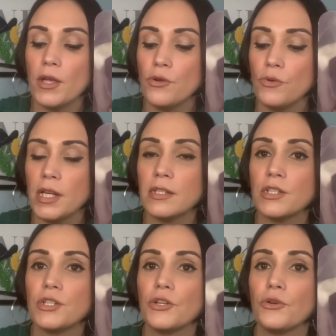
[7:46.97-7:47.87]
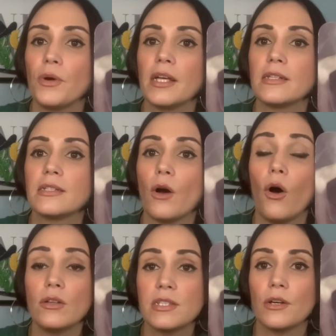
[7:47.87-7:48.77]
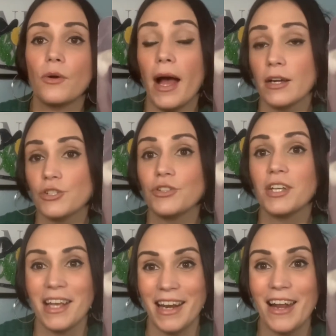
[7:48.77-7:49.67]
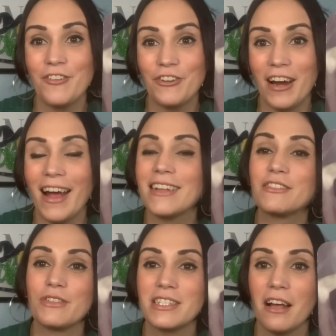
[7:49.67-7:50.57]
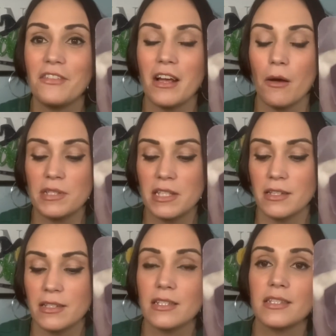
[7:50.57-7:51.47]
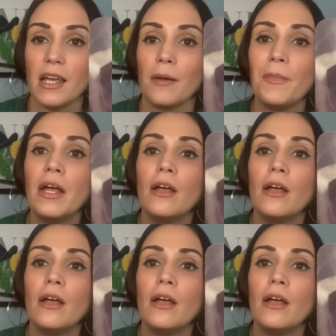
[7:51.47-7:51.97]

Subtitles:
you need to do is also actually get out of your head. So it's not the opposite, it's the same.